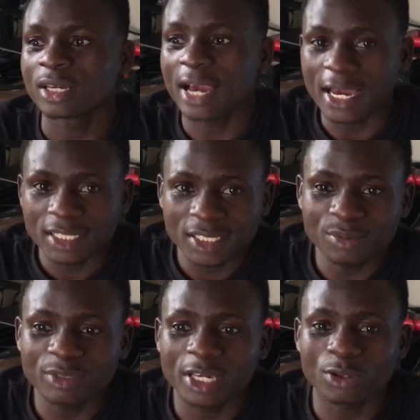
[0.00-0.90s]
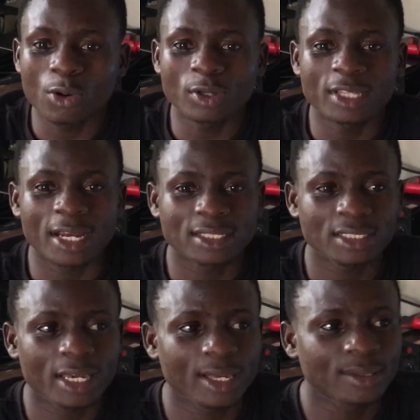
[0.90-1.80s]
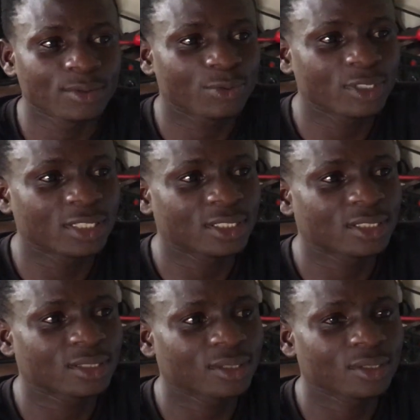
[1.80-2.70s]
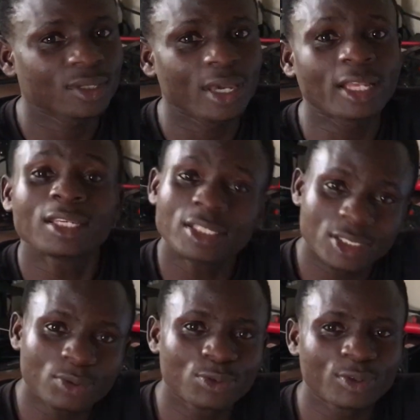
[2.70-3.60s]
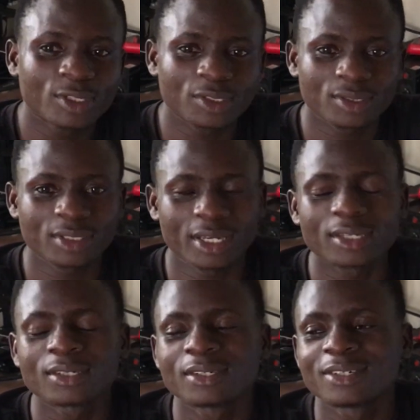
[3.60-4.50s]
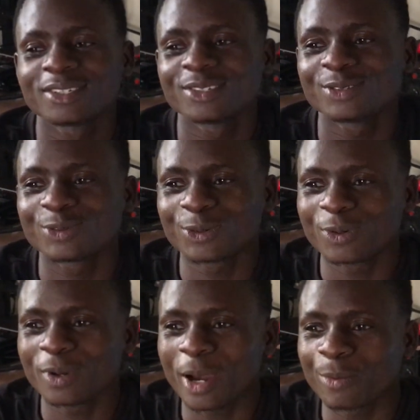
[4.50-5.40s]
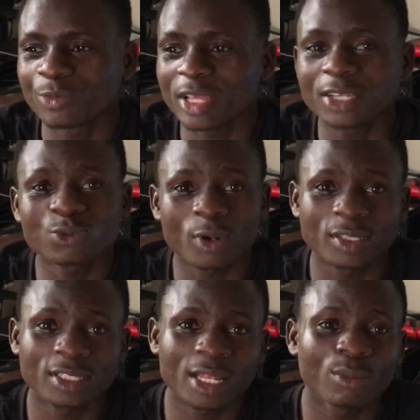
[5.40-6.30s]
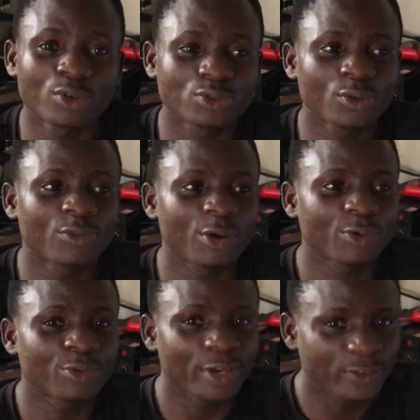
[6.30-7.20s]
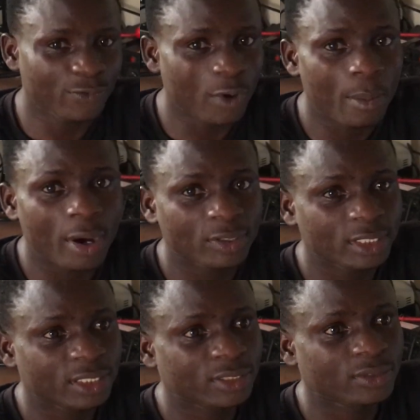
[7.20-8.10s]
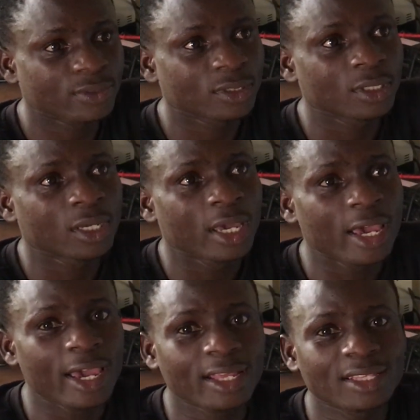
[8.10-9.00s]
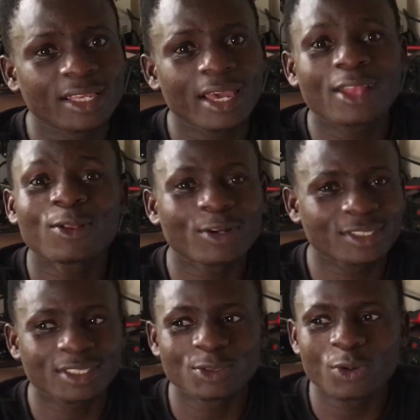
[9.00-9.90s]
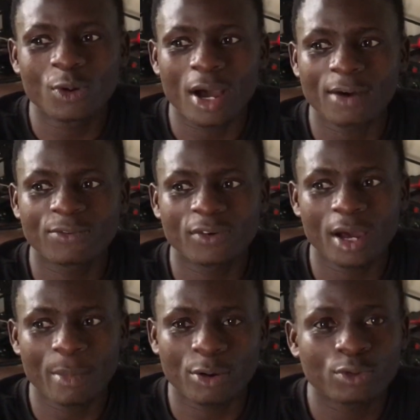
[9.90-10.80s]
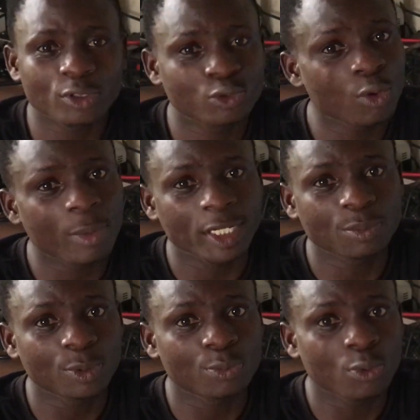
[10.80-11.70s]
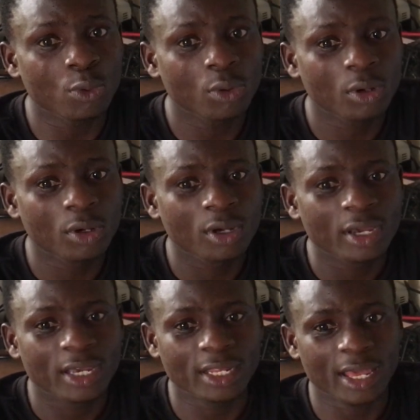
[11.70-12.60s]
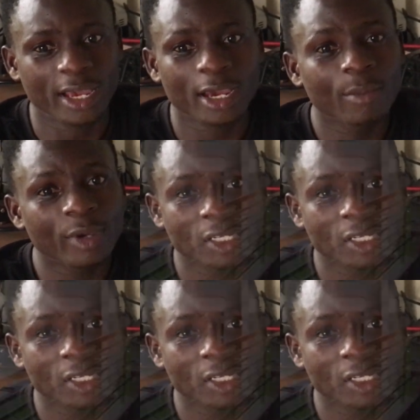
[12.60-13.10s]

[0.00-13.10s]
guiding me and all that, and he's still doing it. Yeah, so that's one thing I'm also very grateful about it. And a lot, you know, I've come across so many people, and I can't